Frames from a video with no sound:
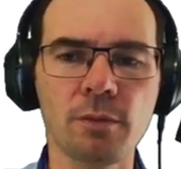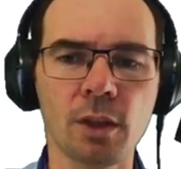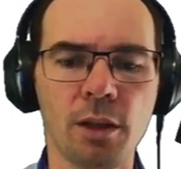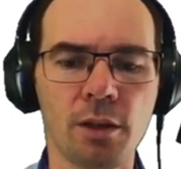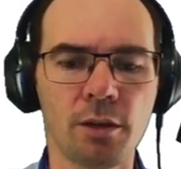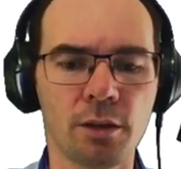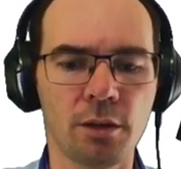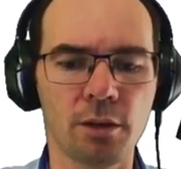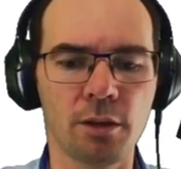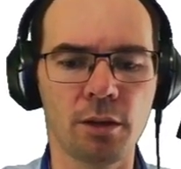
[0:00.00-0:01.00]

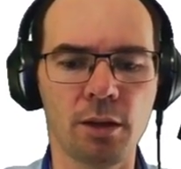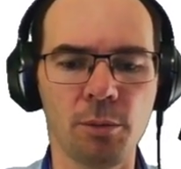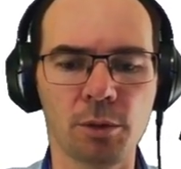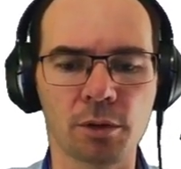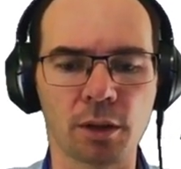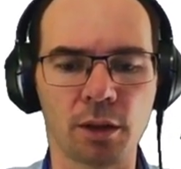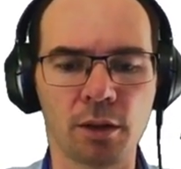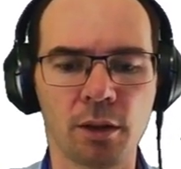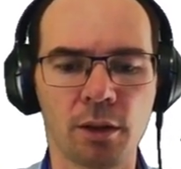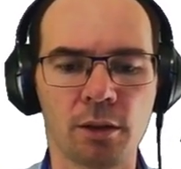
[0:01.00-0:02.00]
Similarly,
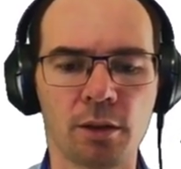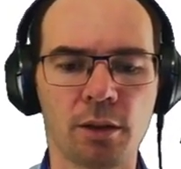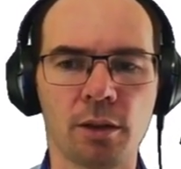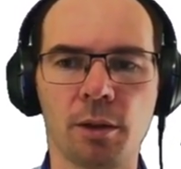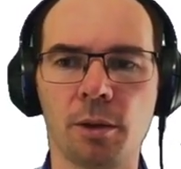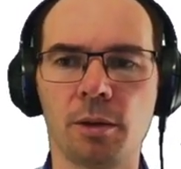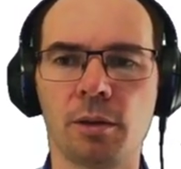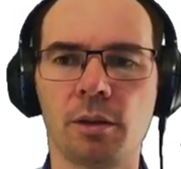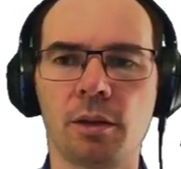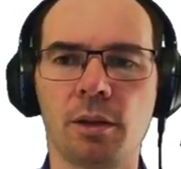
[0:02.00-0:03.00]

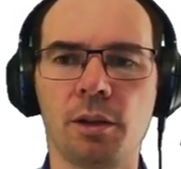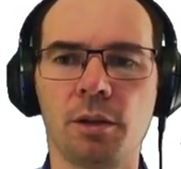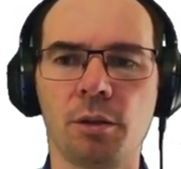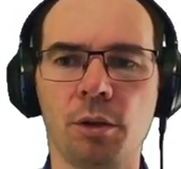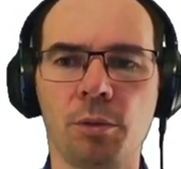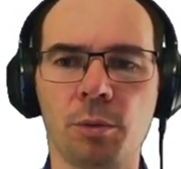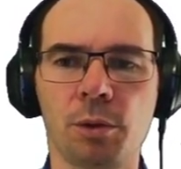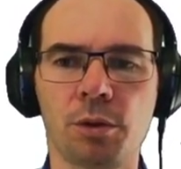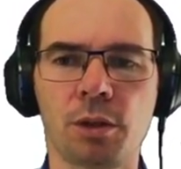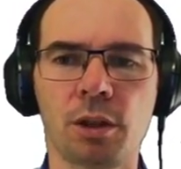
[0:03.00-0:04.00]
if we
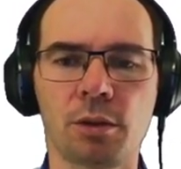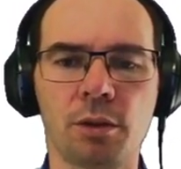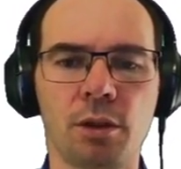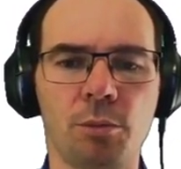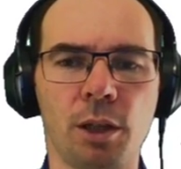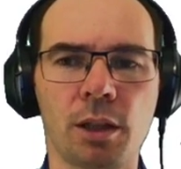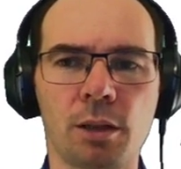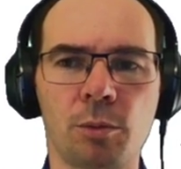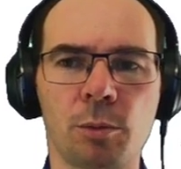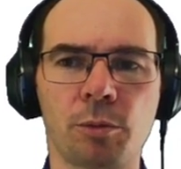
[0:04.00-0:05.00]
want to calculate the
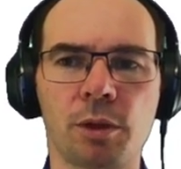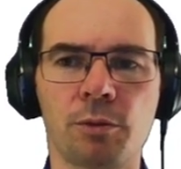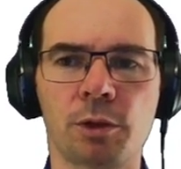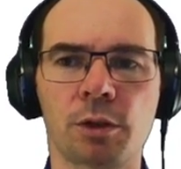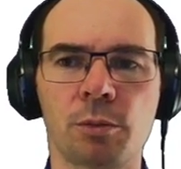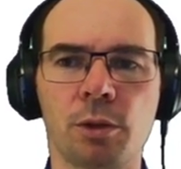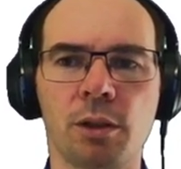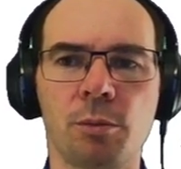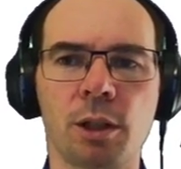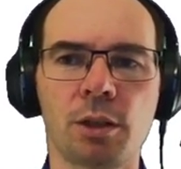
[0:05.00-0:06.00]
maximum of this function, well,
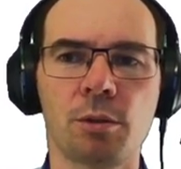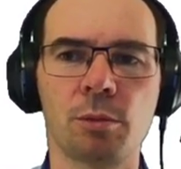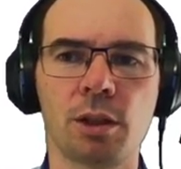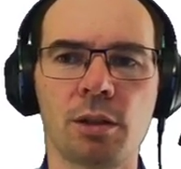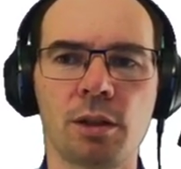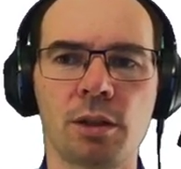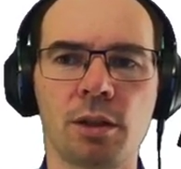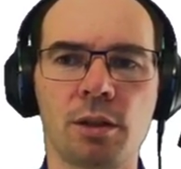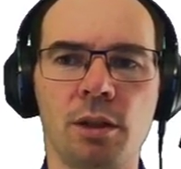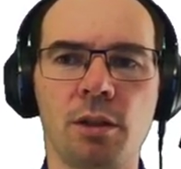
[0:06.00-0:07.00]
the maximum doesn't
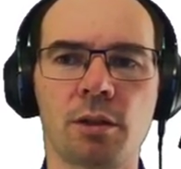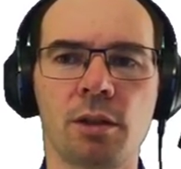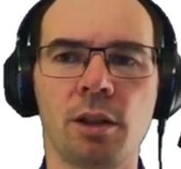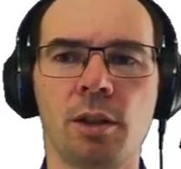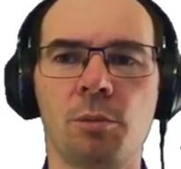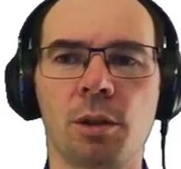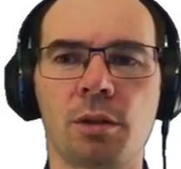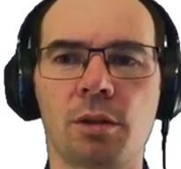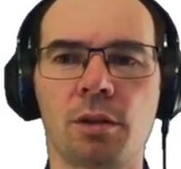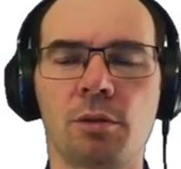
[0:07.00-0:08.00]
exist neither,
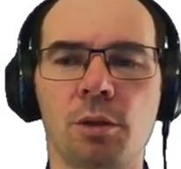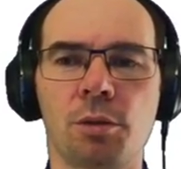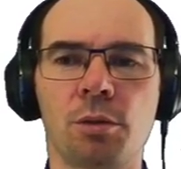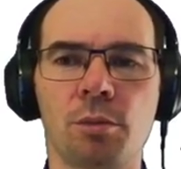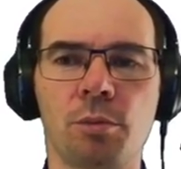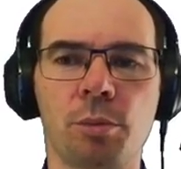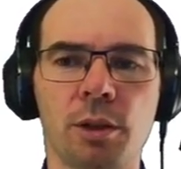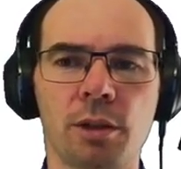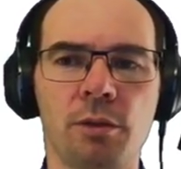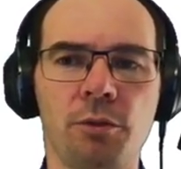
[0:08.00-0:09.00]
because it grows to
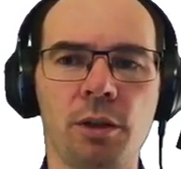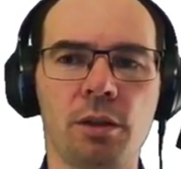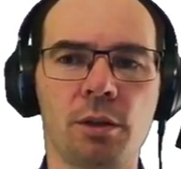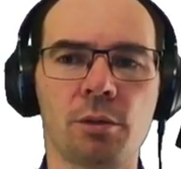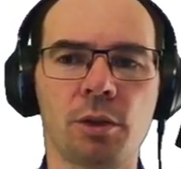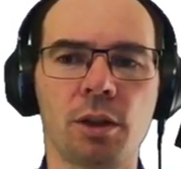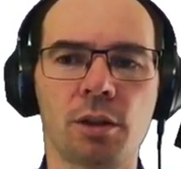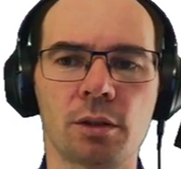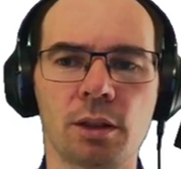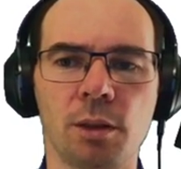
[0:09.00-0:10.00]
plus infinity over
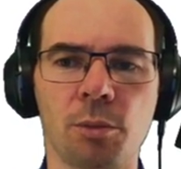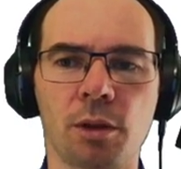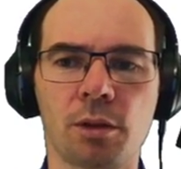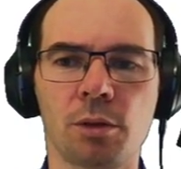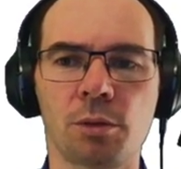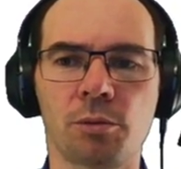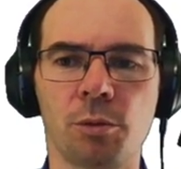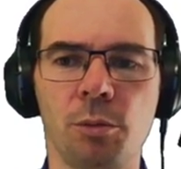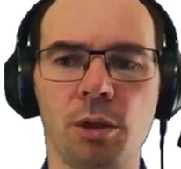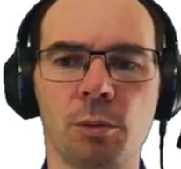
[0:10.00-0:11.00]
here. Same thing goes for
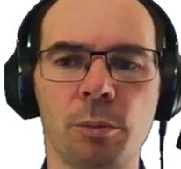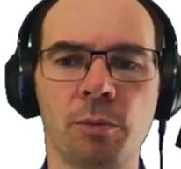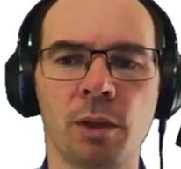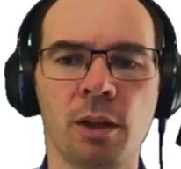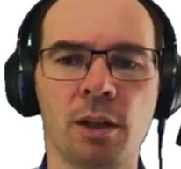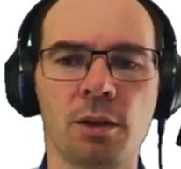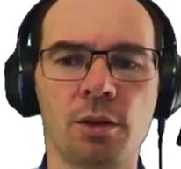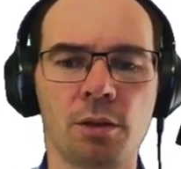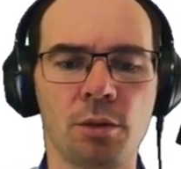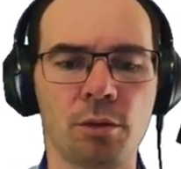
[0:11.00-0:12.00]
minimum.
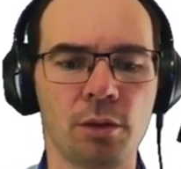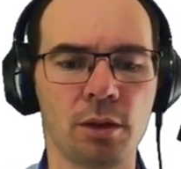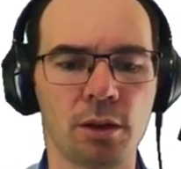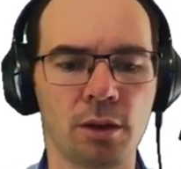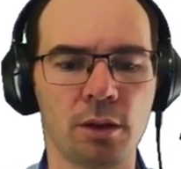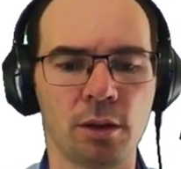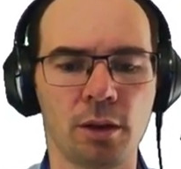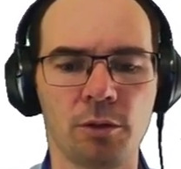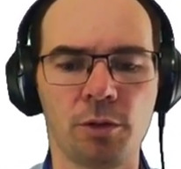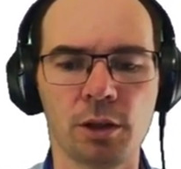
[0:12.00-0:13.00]
So
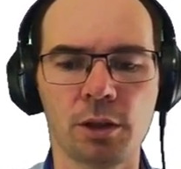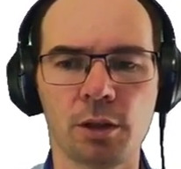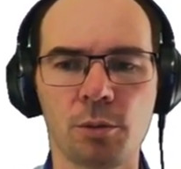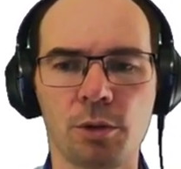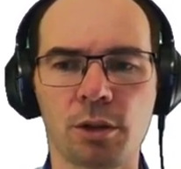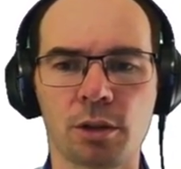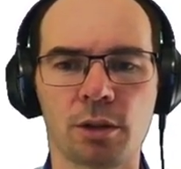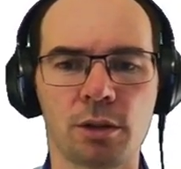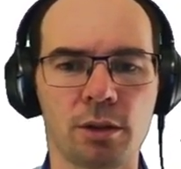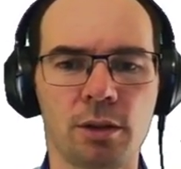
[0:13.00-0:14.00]
functions which
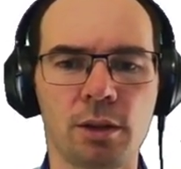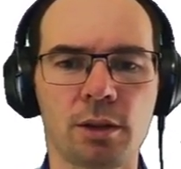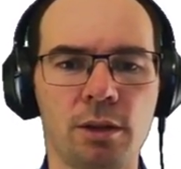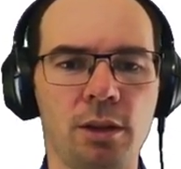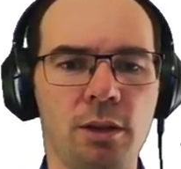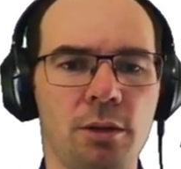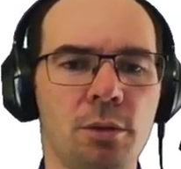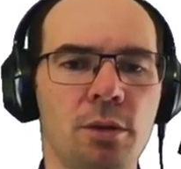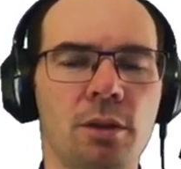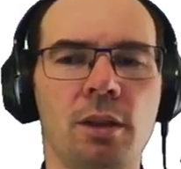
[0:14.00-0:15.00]
are
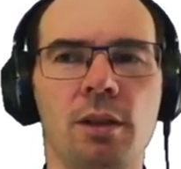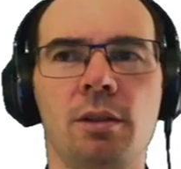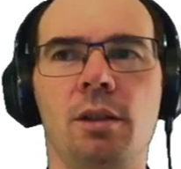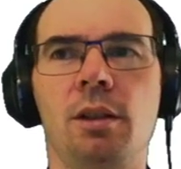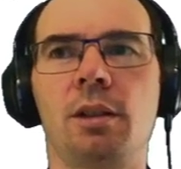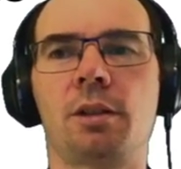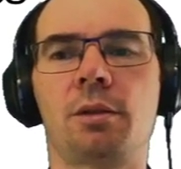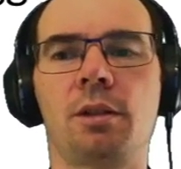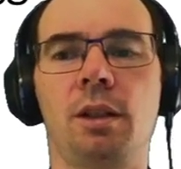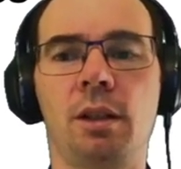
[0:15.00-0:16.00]
discontinuous
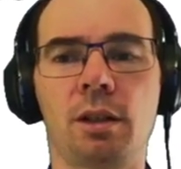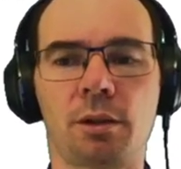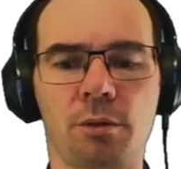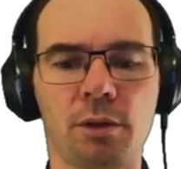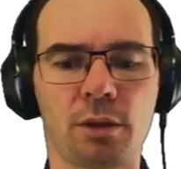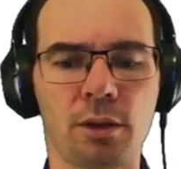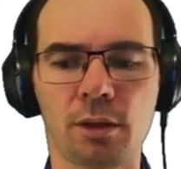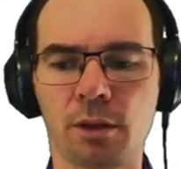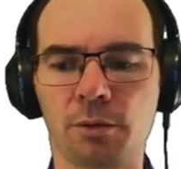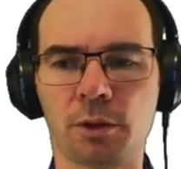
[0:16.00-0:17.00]
are really
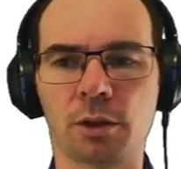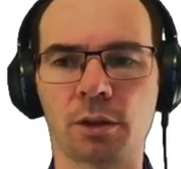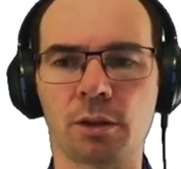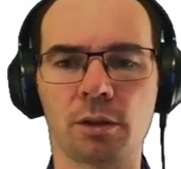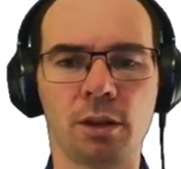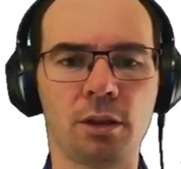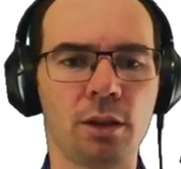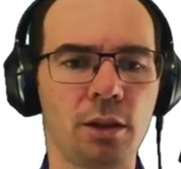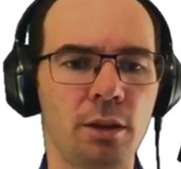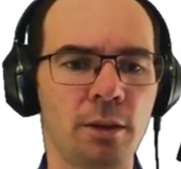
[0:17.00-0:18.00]
nasty function
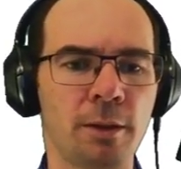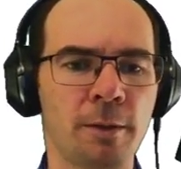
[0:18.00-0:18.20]
indeed.